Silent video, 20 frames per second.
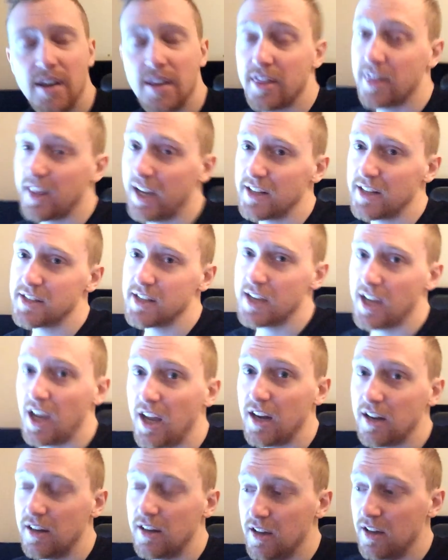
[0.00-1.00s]
Thanks
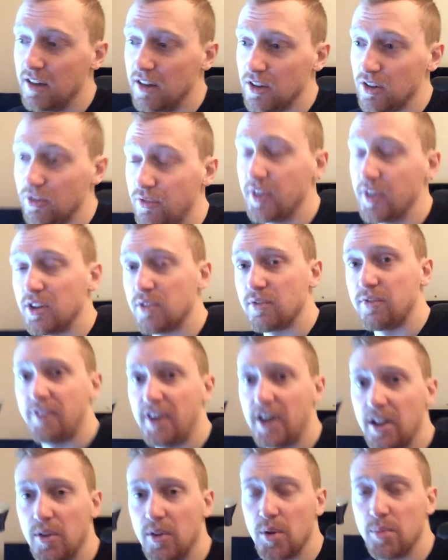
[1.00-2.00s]
again. Don't forget to
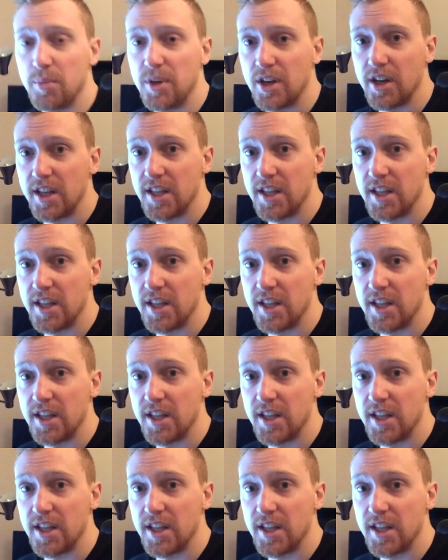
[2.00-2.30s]
follow me on